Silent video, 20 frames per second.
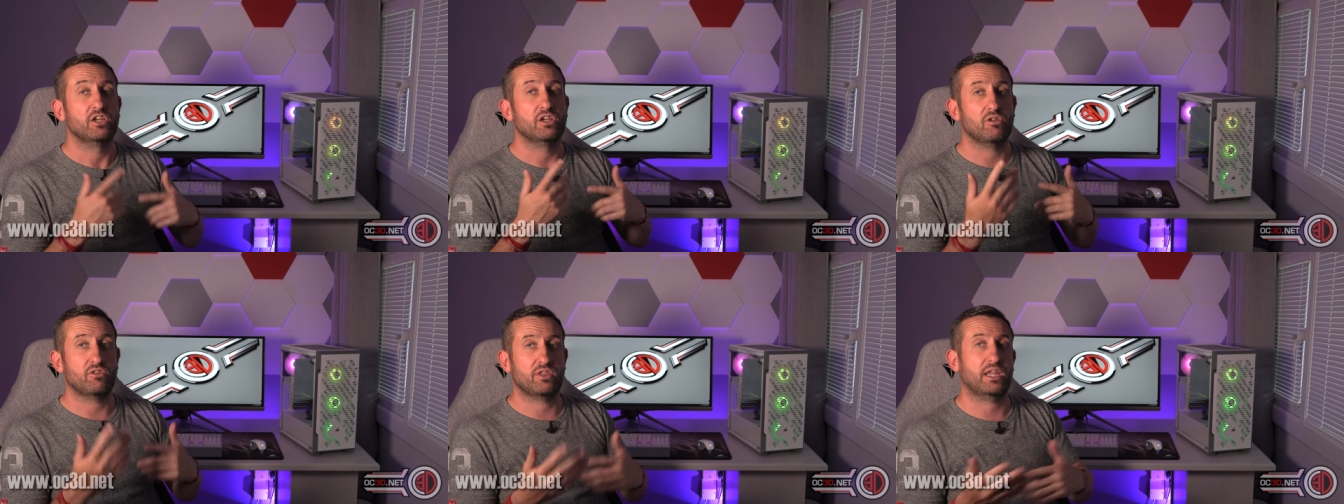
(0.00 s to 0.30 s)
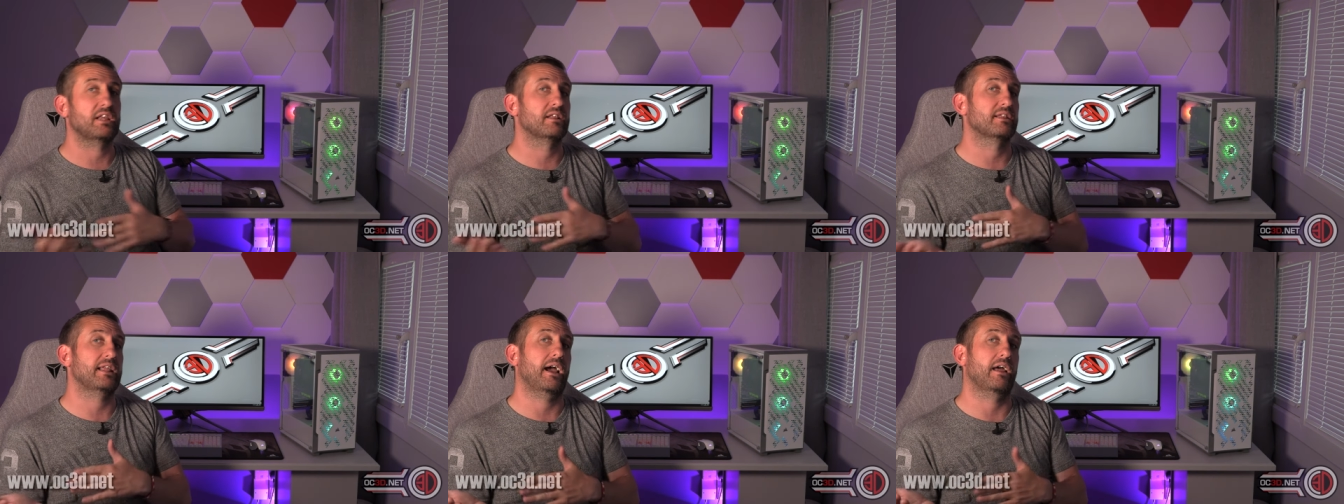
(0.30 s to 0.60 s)
You
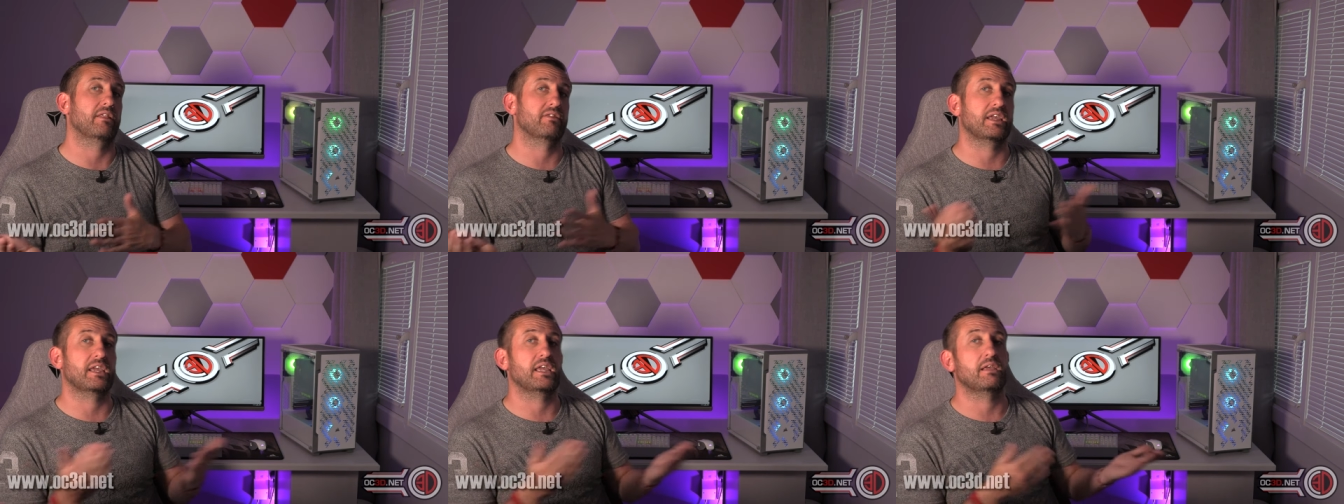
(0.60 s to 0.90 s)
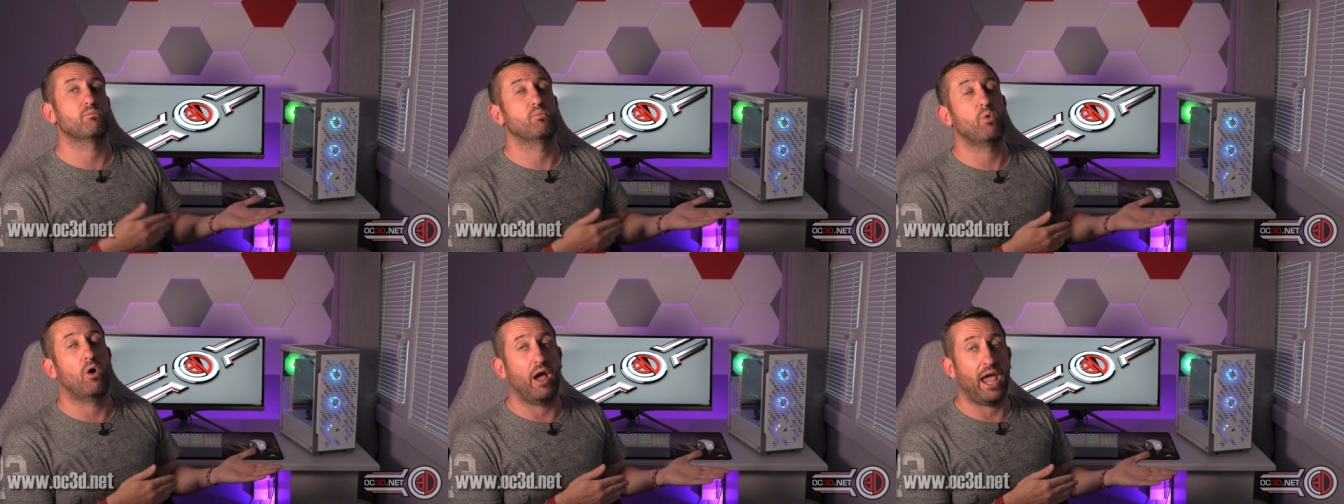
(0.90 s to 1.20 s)
think that
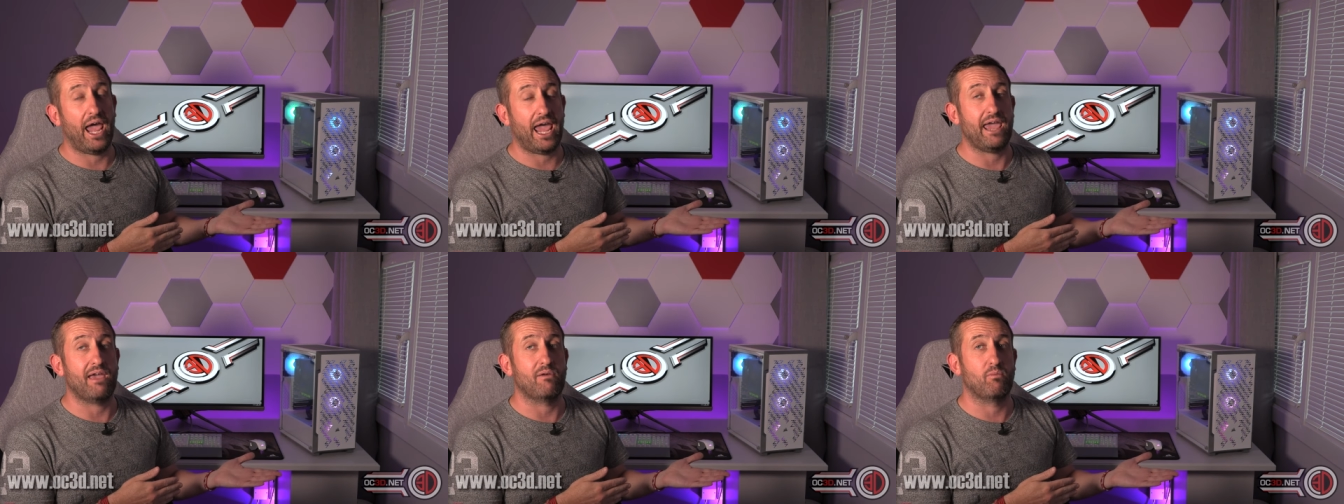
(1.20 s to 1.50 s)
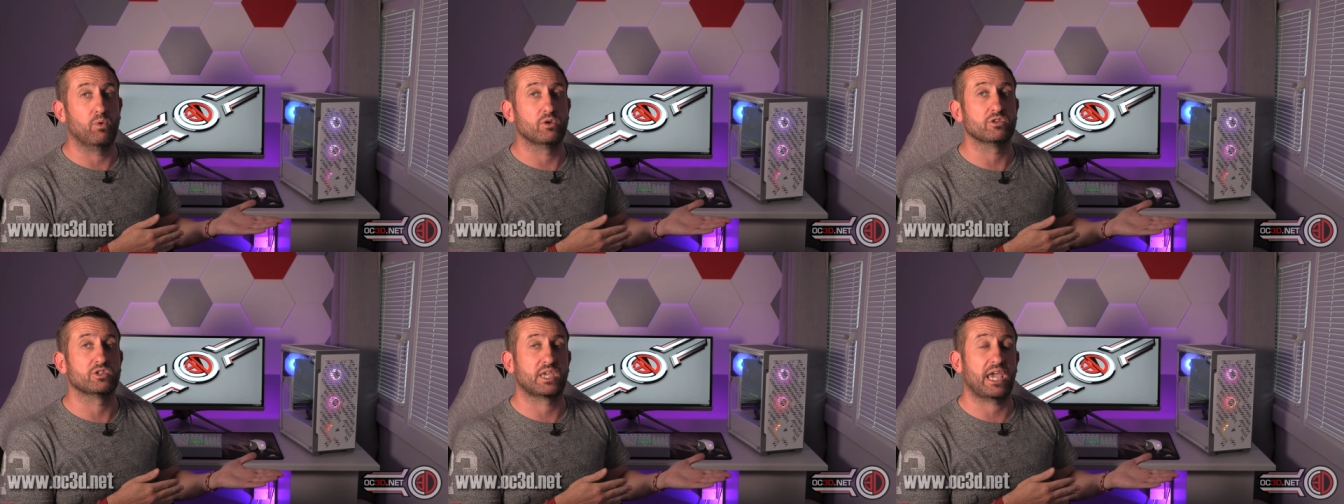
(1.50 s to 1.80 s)
the what air
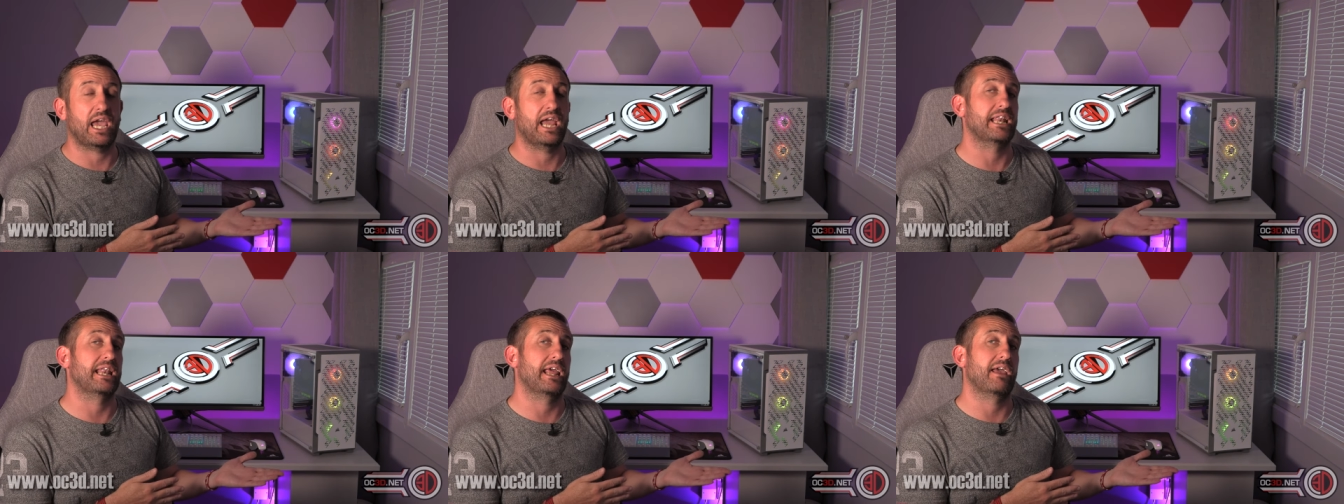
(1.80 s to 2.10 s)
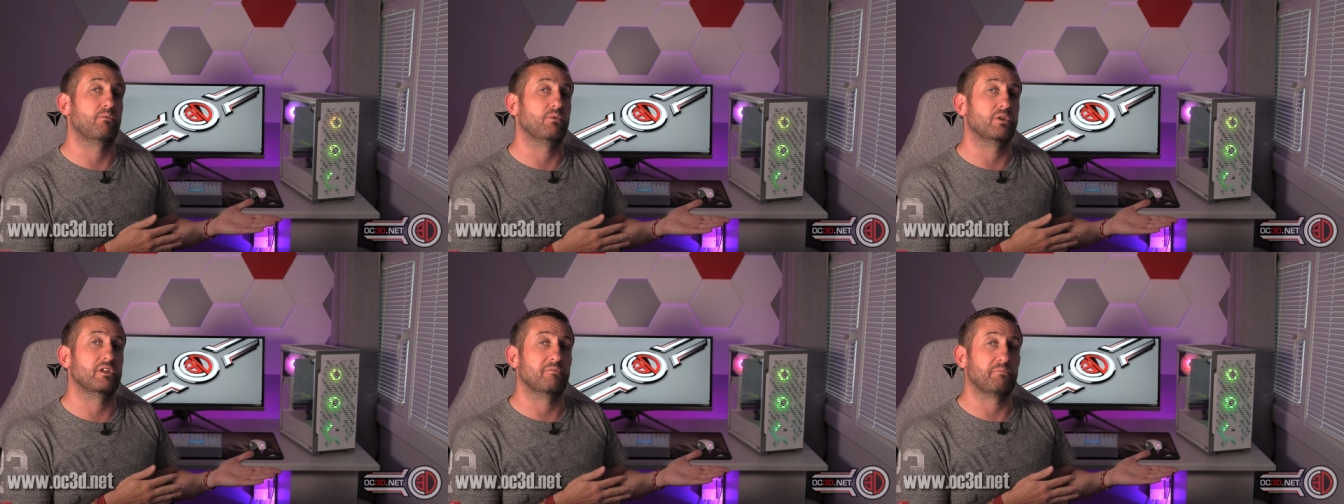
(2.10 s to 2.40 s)
was getting
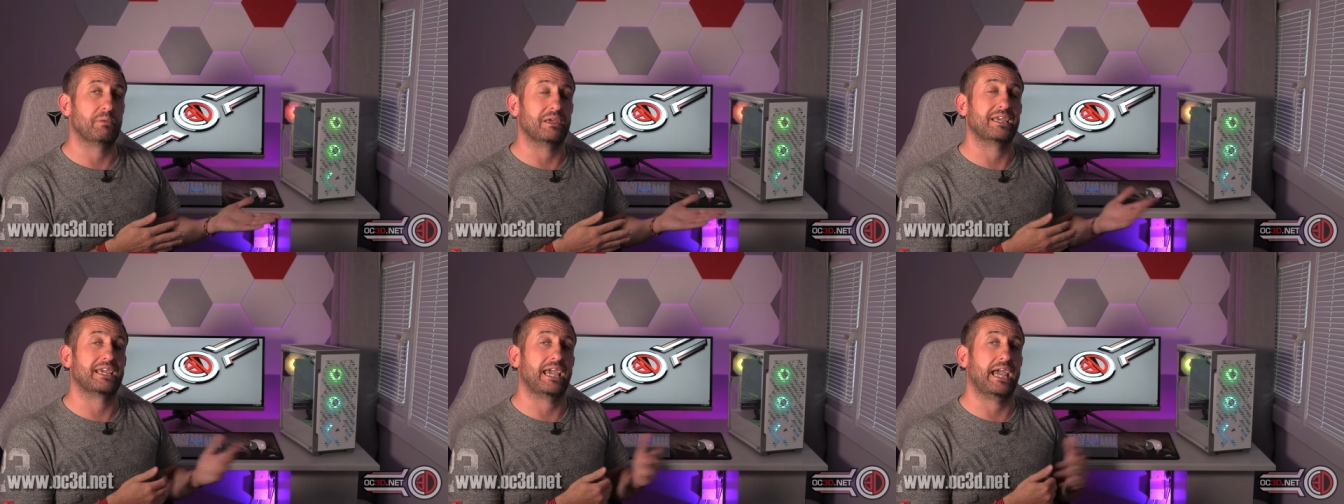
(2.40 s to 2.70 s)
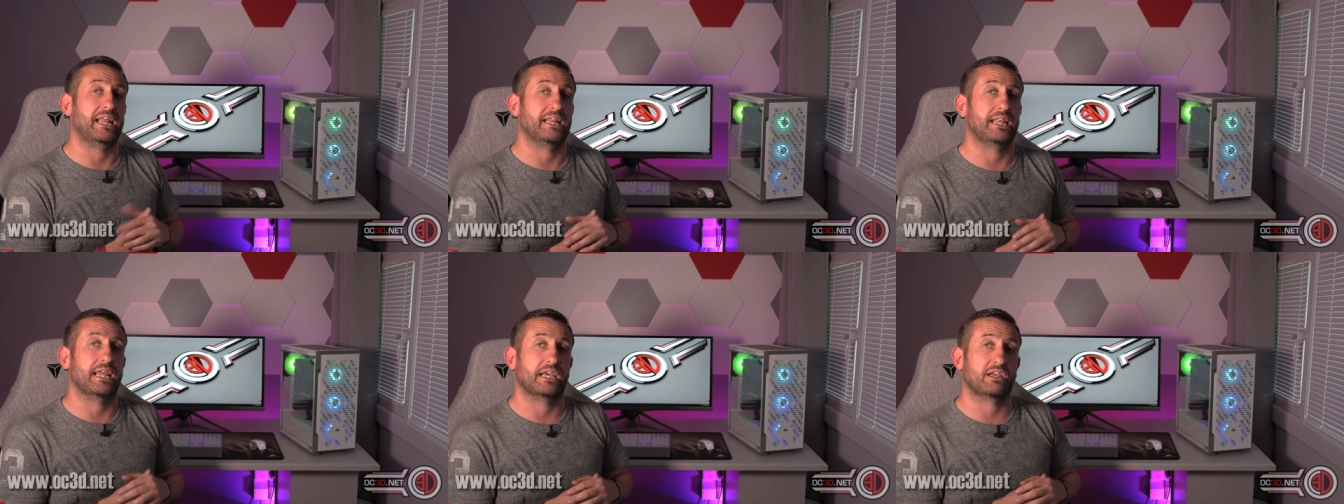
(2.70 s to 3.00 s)
there would have been
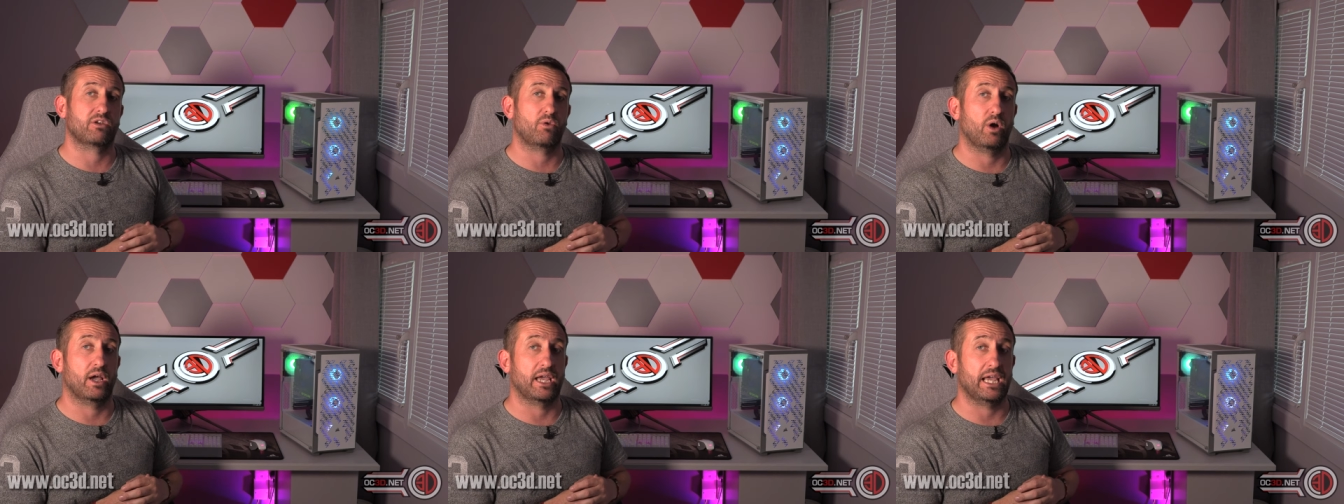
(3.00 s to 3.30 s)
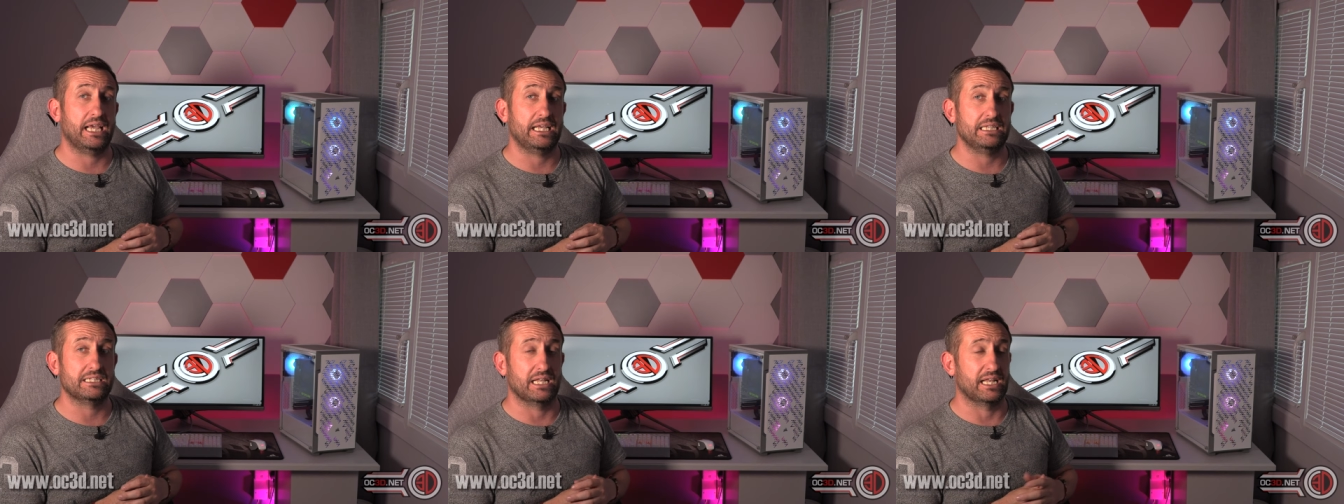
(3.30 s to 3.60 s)
getting there quite
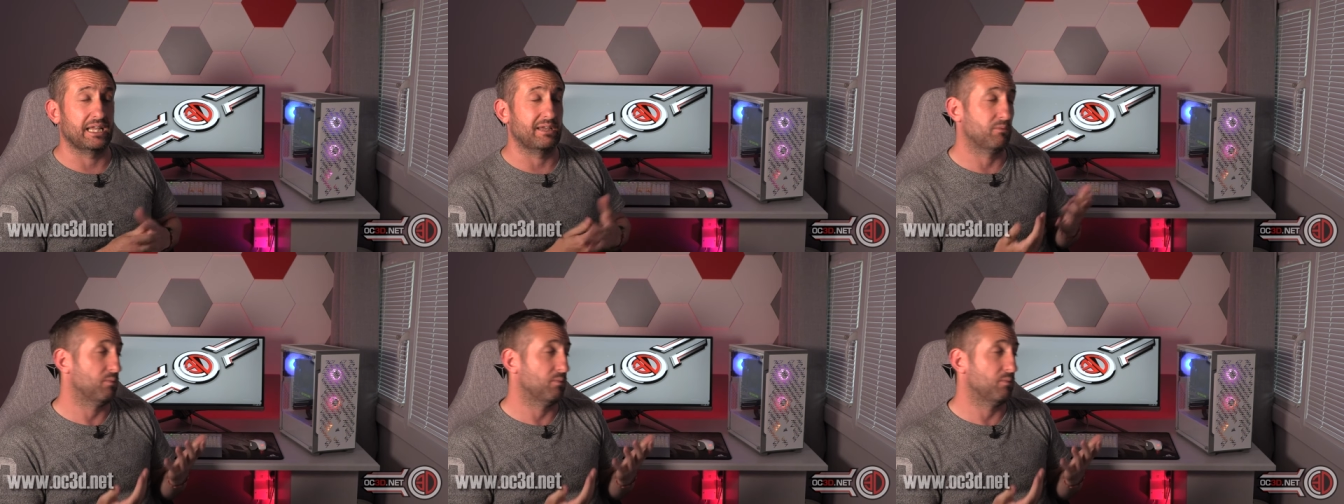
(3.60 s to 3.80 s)
easily,